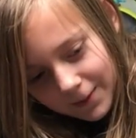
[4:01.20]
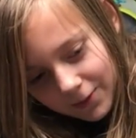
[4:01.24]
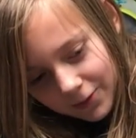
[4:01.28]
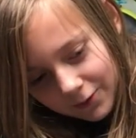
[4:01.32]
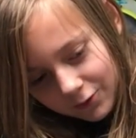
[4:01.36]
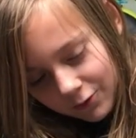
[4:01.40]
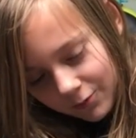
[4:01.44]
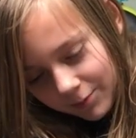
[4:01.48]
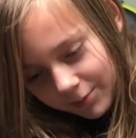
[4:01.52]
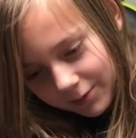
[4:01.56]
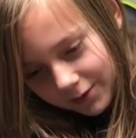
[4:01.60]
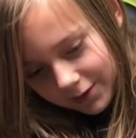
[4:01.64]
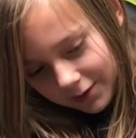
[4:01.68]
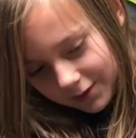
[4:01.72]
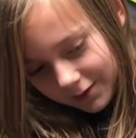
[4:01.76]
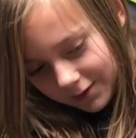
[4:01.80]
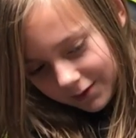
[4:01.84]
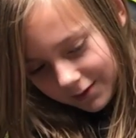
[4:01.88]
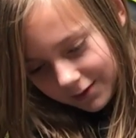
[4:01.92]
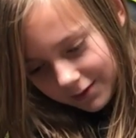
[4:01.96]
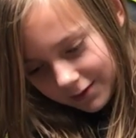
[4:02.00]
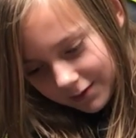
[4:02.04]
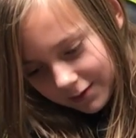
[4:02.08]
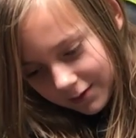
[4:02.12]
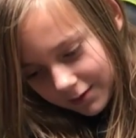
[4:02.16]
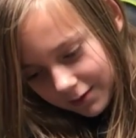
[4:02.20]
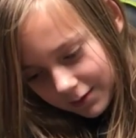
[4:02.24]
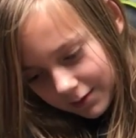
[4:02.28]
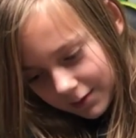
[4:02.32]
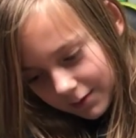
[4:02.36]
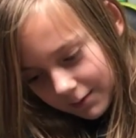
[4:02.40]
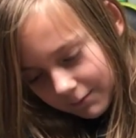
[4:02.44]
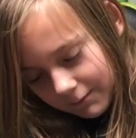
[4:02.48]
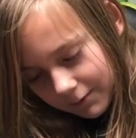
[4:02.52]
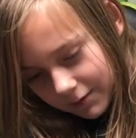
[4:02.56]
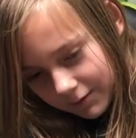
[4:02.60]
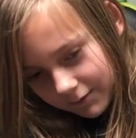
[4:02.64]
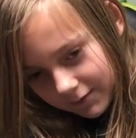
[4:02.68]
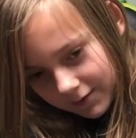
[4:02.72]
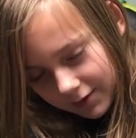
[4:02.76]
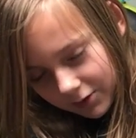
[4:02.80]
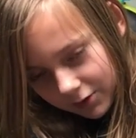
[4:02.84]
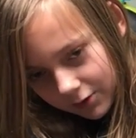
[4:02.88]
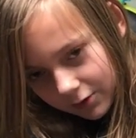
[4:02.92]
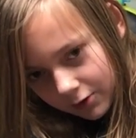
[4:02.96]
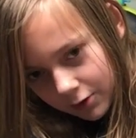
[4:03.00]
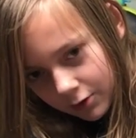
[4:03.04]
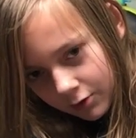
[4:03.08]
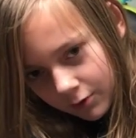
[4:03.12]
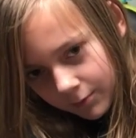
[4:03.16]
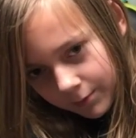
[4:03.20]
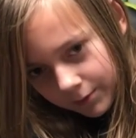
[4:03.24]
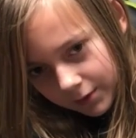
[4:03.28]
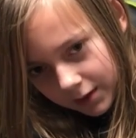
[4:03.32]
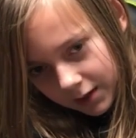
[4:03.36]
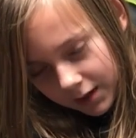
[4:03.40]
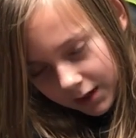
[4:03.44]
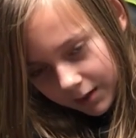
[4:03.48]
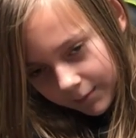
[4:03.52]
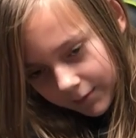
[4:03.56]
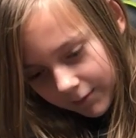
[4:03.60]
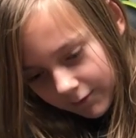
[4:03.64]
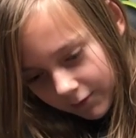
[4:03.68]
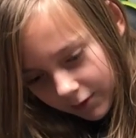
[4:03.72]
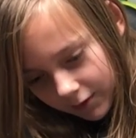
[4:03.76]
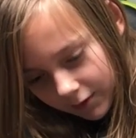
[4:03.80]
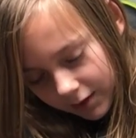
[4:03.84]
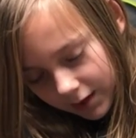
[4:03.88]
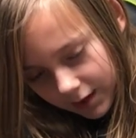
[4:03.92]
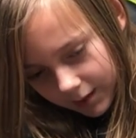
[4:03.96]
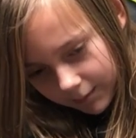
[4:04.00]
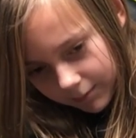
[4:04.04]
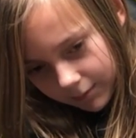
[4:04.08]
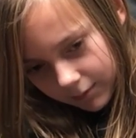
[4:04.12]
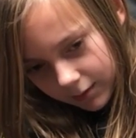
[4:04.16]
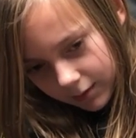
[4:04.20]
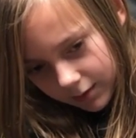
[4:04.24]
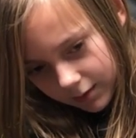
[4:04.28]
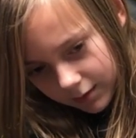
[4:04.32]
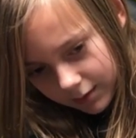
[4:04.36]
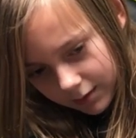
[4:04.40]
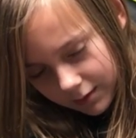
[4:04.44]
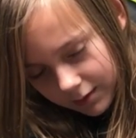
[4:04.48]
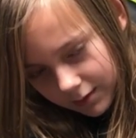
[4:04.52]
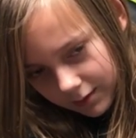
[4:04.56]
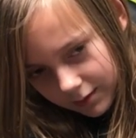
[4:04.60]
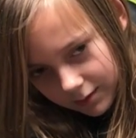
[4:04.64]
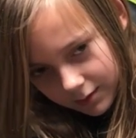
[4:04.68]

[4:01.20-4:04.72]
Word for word: it's a duplicate. But if it isn't a duplicate, I'll be very happy.